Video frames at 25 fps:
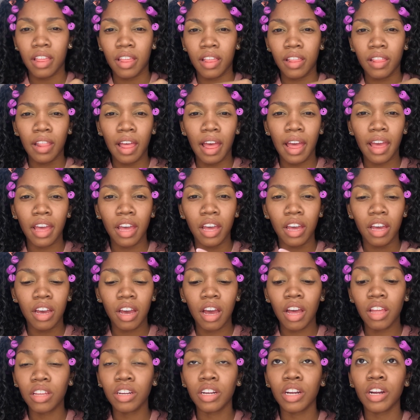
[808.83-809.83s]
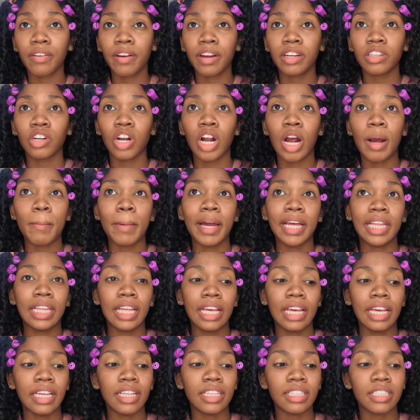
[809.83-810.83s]
like color corrector on my
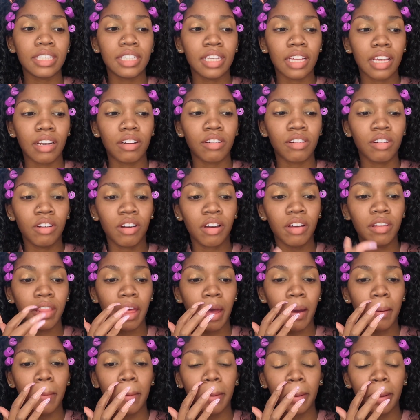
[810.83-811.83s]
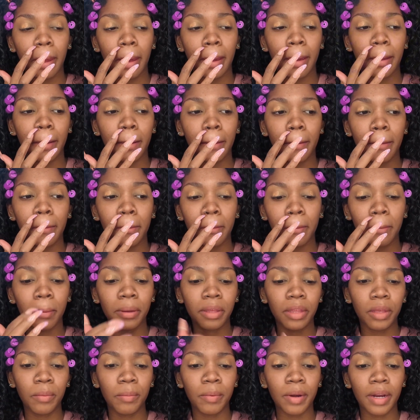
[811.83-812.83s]
lids. I don't know how that would like
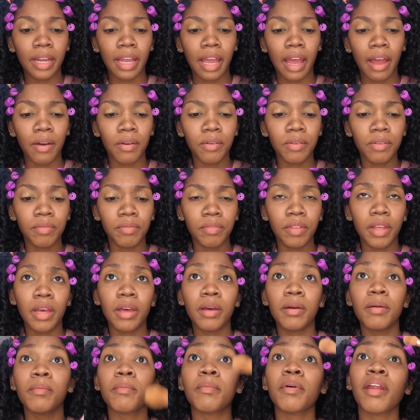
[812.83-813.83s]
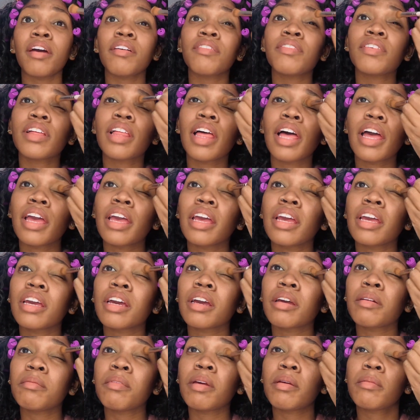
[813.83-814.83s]
really work out, but I feel like
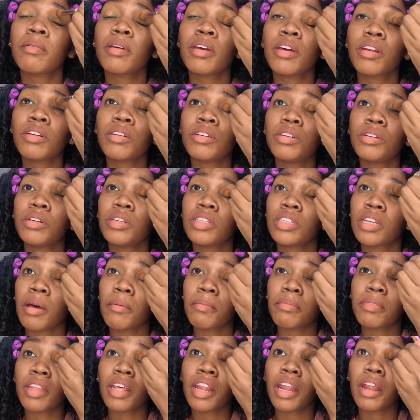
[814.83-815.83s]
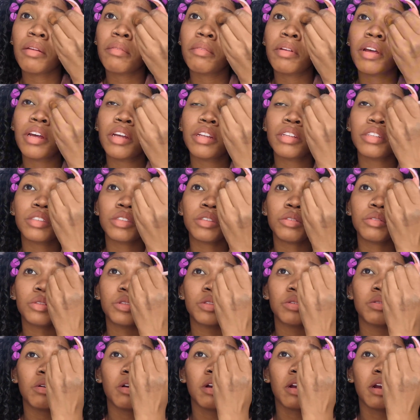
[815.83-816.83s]
maybe it'll do something. I'm not too
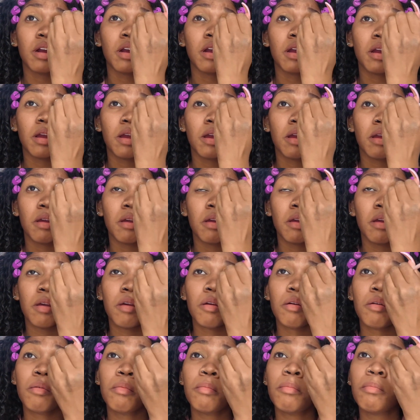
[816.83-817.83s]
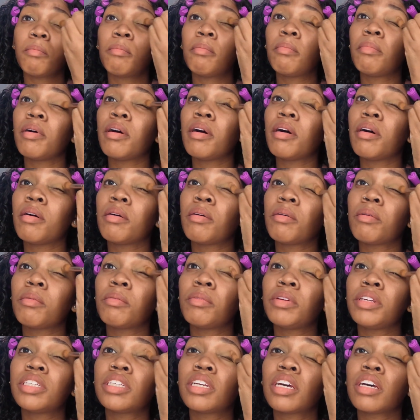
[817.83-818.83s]
sure, but
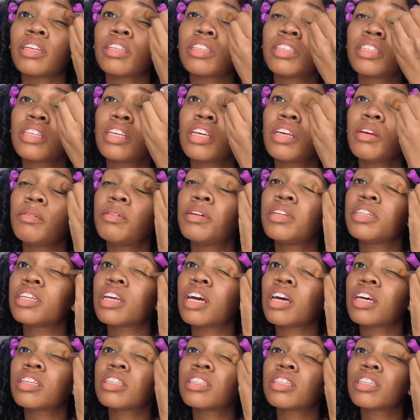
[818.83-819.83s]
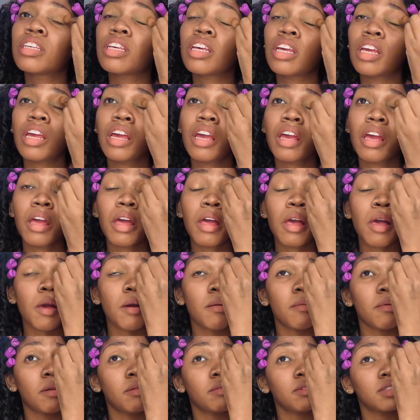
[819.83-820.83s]
we shall see.
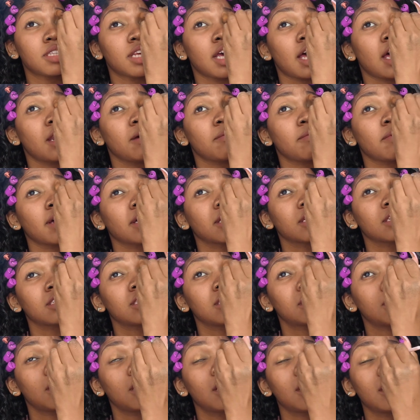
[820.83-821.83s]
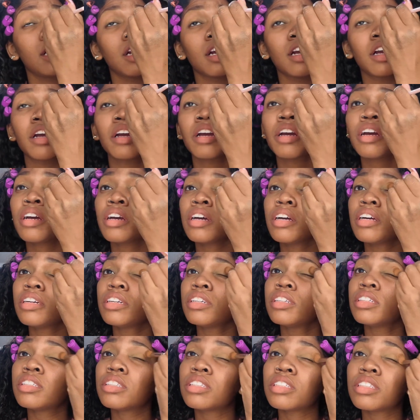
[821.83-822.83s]
I'm just adding my concealer,
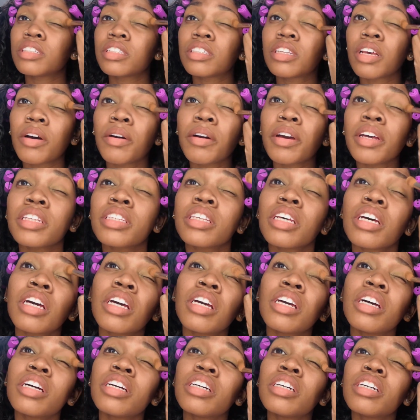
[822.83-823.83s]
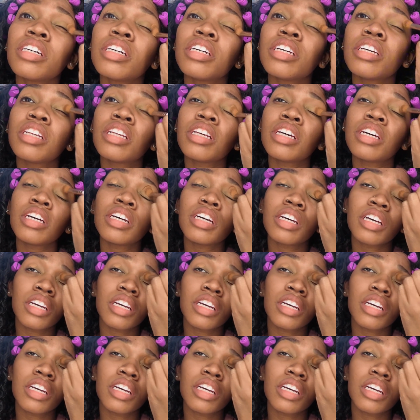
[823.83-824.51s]
so it's a good